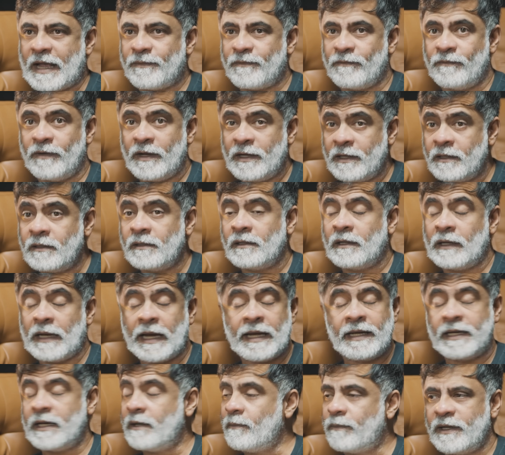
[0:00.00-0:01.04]
one,
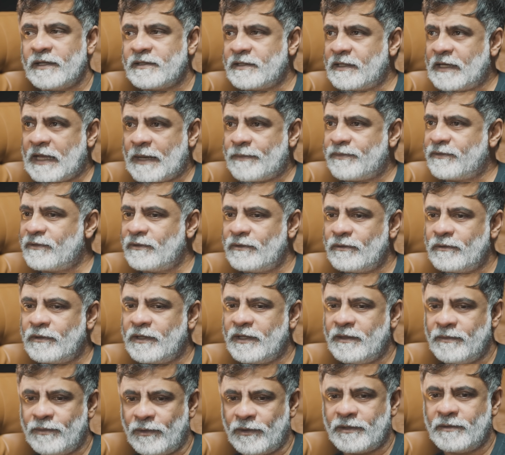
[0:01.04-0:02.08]
lighting plays an absolutely
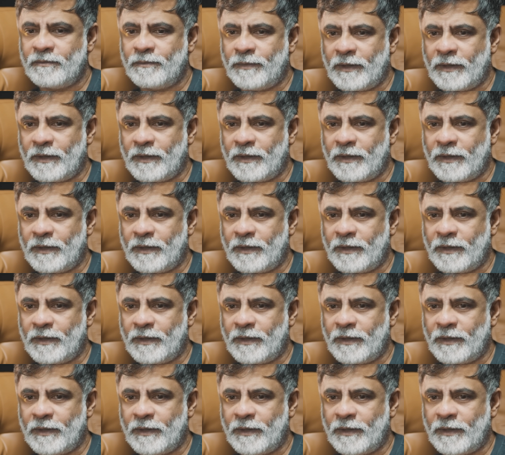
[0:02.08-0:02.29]
important